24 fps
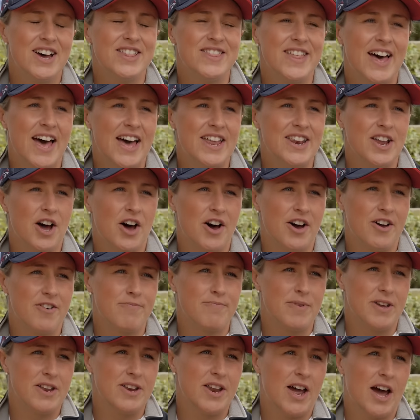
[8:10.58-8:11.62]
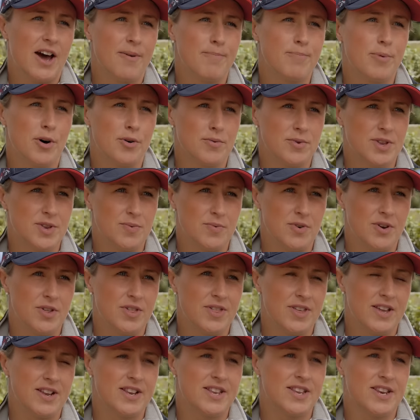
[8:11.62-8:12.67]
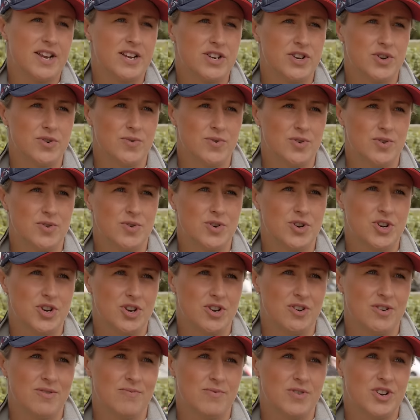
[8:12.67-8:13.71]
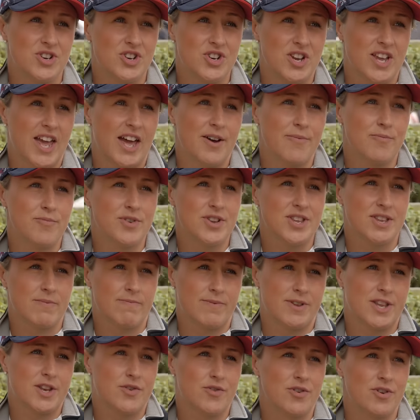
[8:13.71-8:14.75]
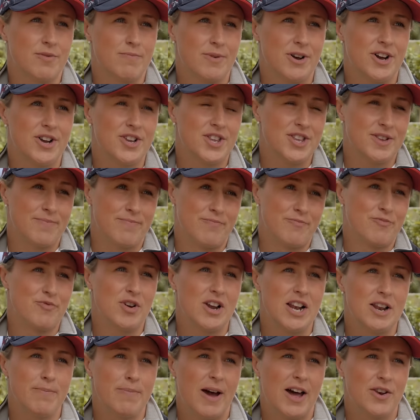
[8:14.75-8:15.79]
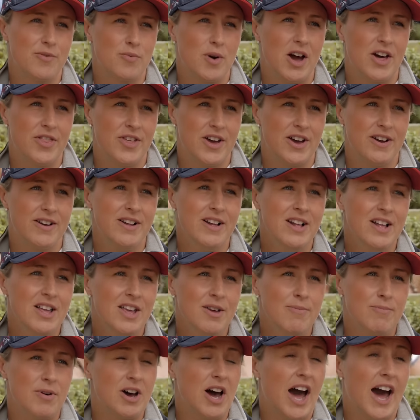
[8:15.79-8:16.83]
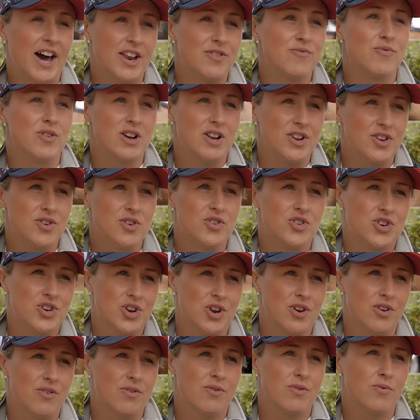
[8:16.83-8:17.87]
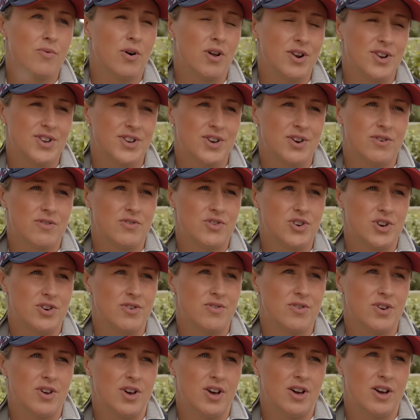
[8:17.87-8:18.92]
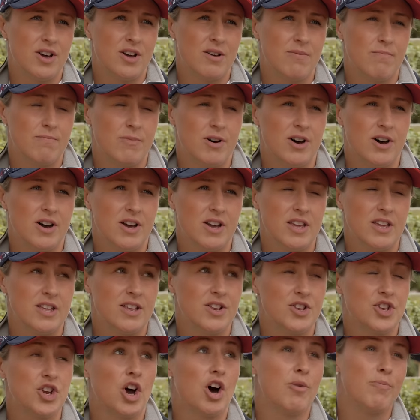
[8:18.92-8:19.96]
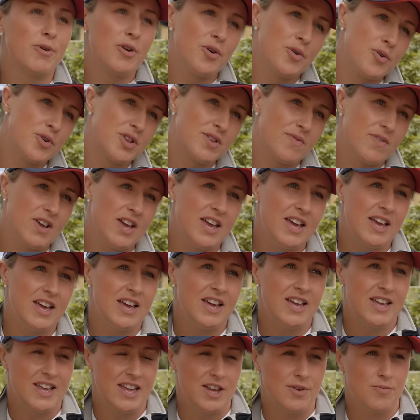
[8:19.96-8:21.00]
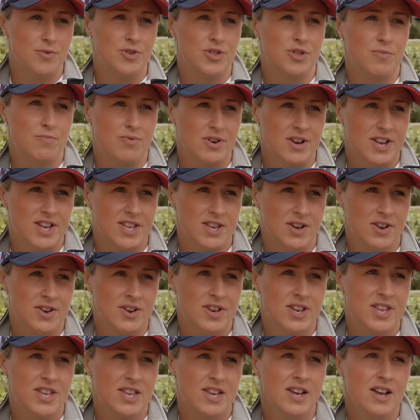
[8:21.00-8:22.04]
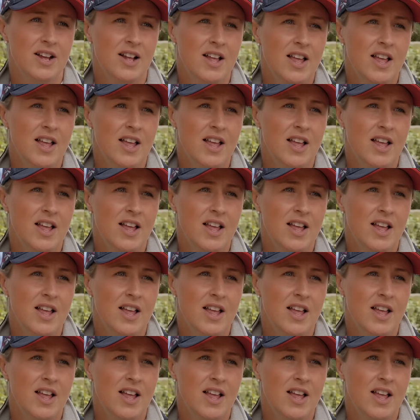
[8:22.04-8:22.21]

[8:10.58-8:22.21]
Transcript: And then I've been at Bolesworth International Horse Show, which again was struck by some really bad weather, but I had a really good show. Quality Old Joker, my Derby horse were here, he won the Puissance.